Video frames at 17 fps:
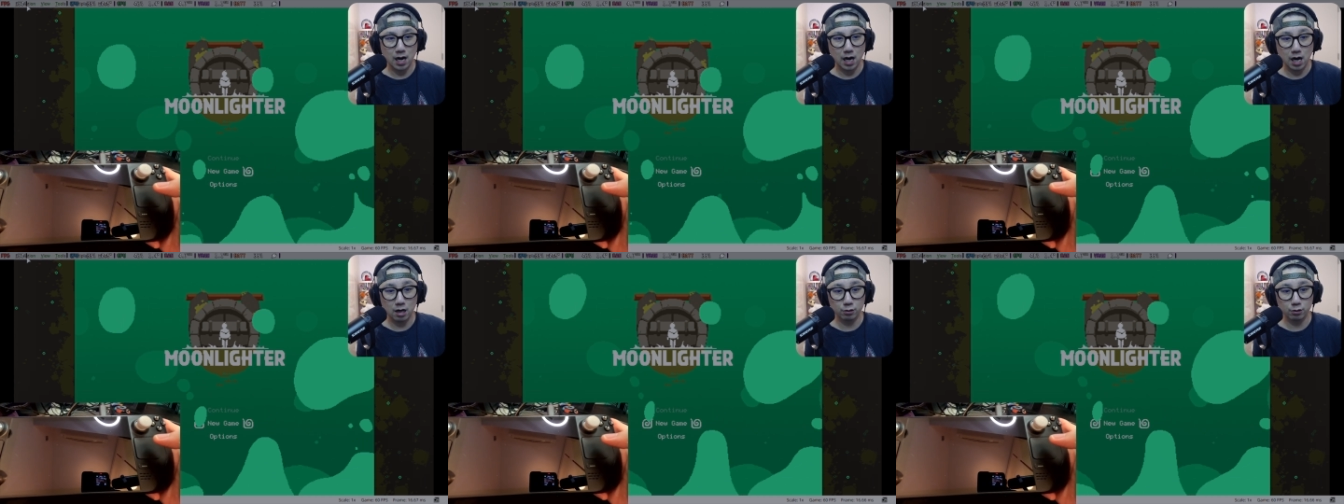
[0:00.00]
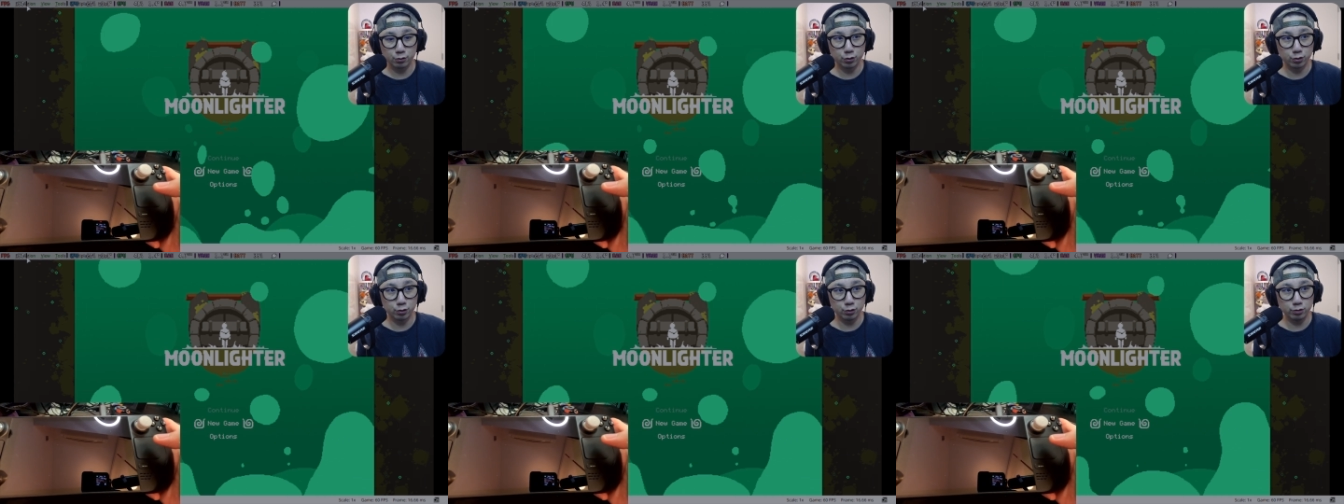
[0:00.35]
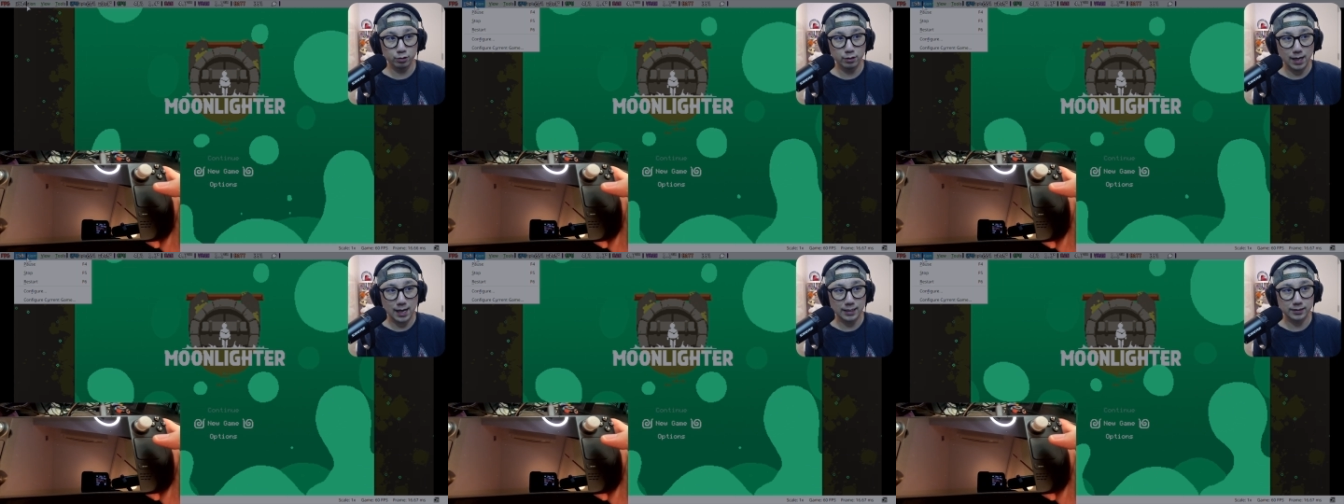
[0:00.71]

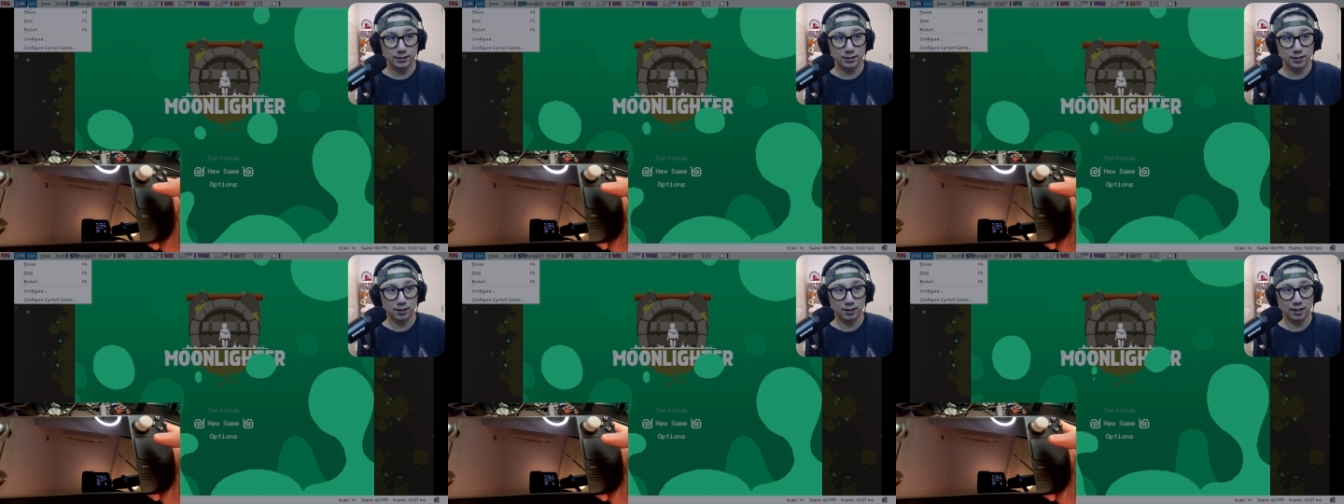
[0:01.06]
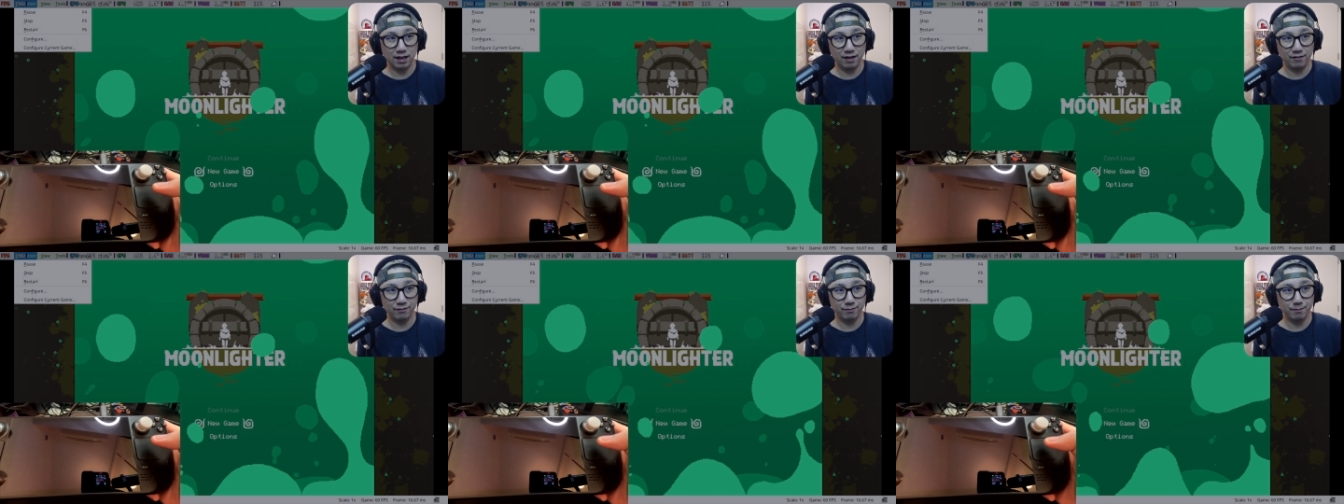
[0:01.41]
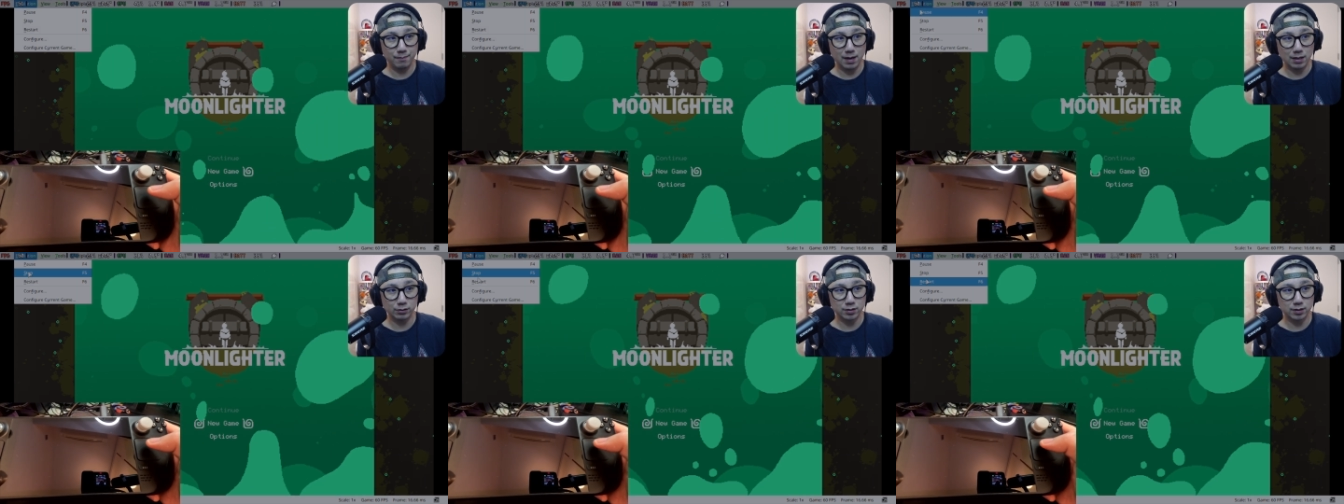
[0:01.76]
R2 as the left
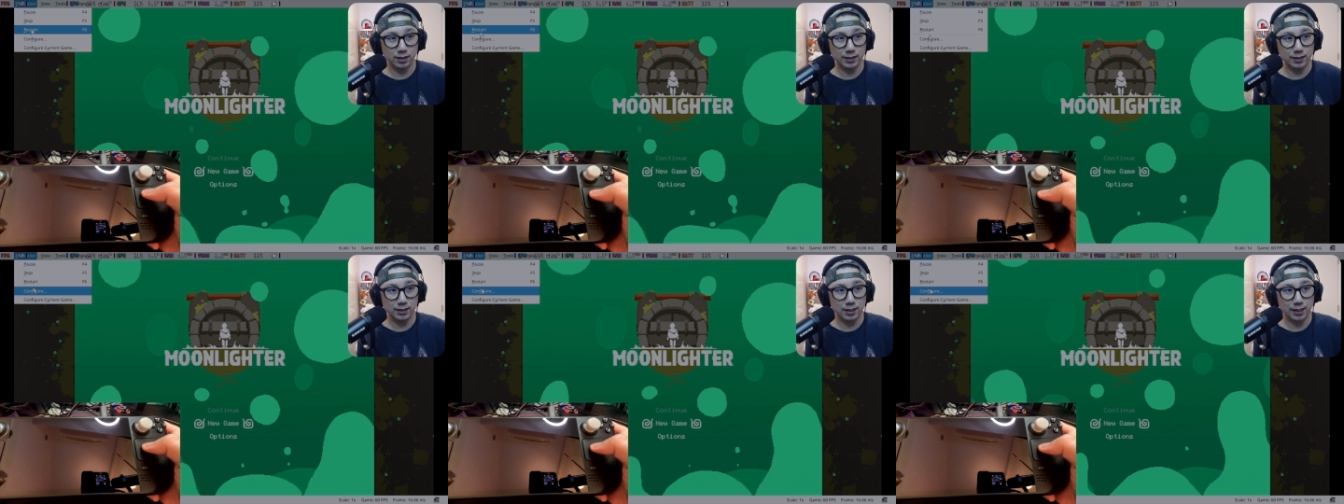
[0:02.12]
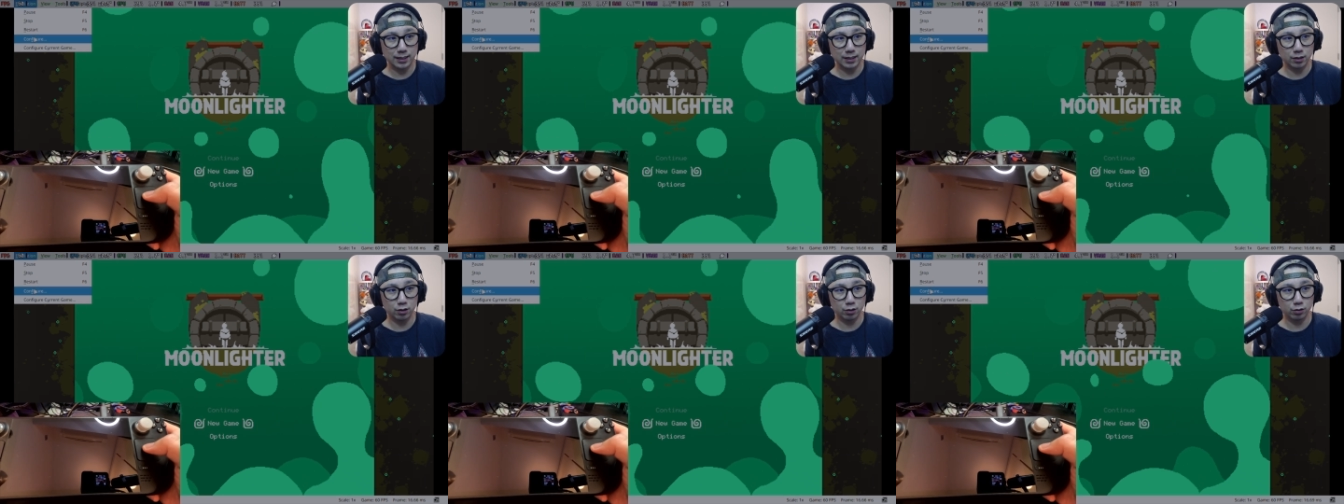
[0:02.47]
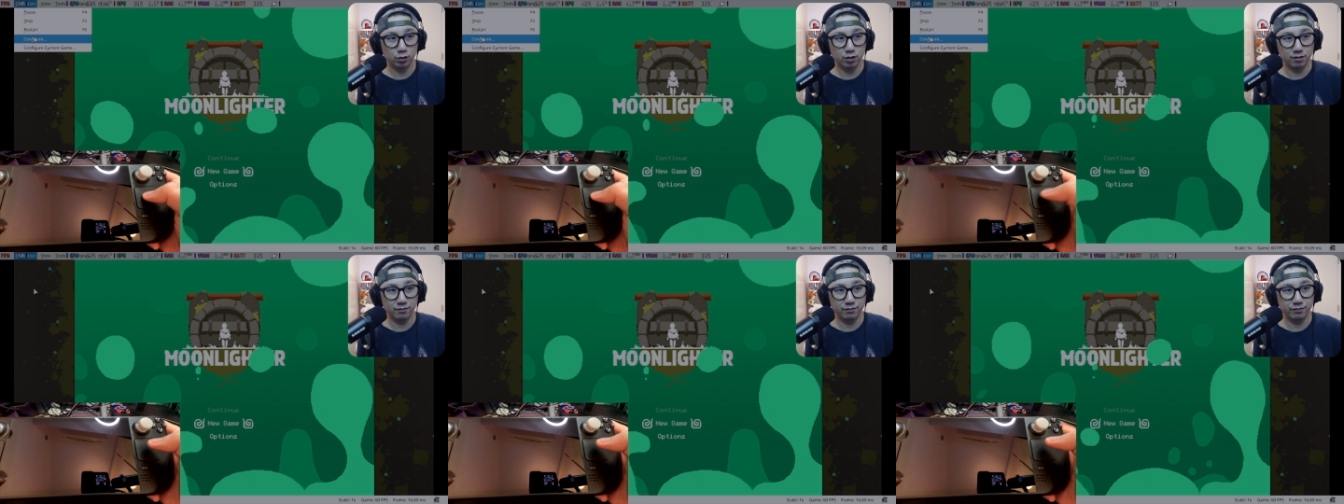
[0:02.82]
mouse click. I can go to
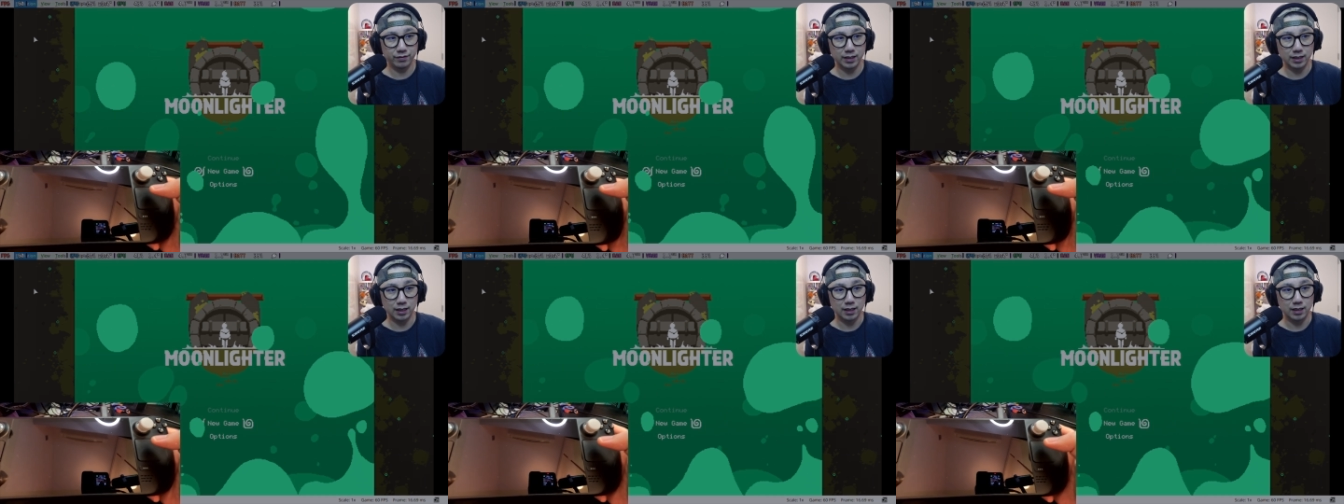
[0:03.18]
configure.